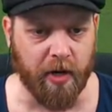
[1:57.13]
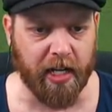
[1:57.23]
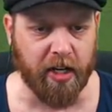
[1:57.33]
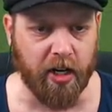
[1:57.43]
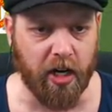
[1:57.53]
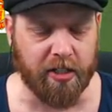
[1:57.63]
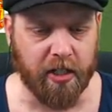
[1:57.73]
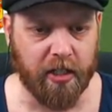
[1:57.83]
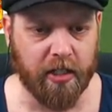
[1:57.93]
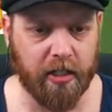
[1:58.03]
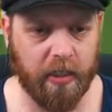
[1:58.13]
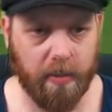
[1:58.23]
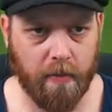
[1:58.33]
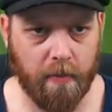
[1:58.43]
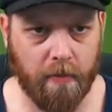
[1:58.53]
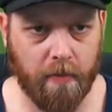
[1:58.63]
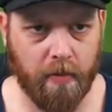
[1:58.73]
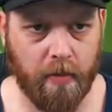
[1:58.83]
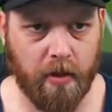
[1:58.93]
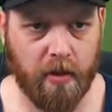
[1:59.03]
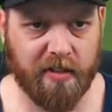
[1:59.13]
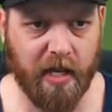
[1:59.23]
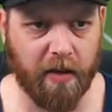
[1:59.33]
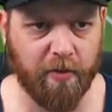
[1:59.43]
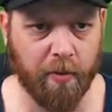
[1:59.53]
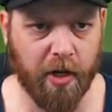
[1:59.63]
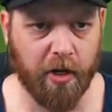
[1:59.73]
running hot. Take from